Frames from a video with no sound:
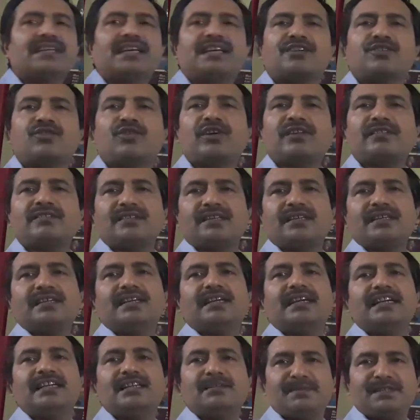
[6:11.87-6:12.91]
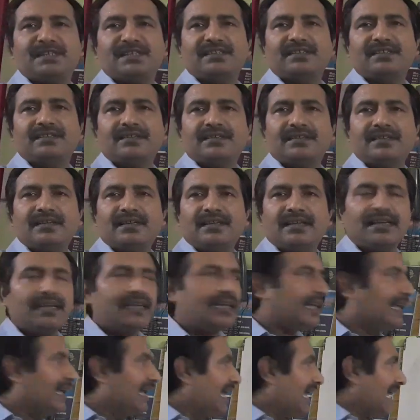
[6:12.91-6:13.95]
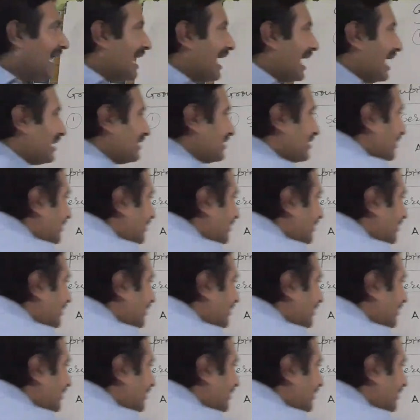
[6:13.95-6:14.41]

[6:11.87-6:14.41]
across A and B. And